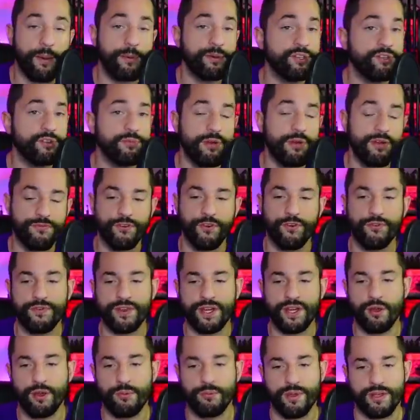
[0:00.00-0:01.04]
I'll be doing my full
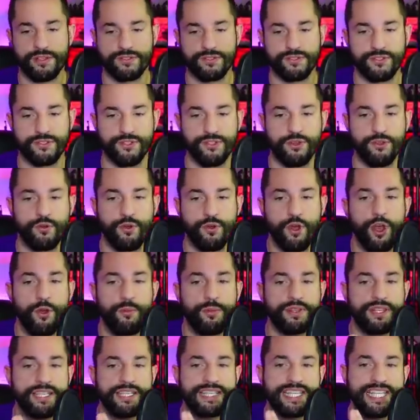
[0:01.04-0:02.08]
video on puzzles too,
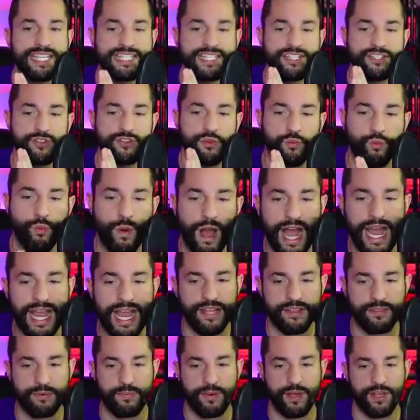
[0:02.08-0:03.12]
but this gets into
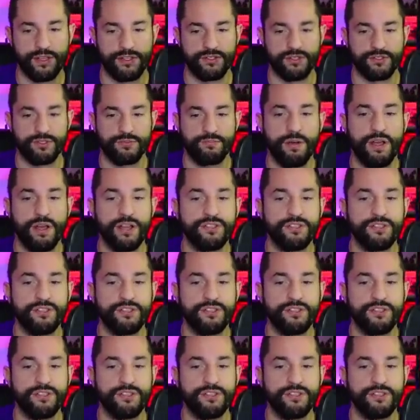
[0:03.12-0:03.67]
why are the puzzles,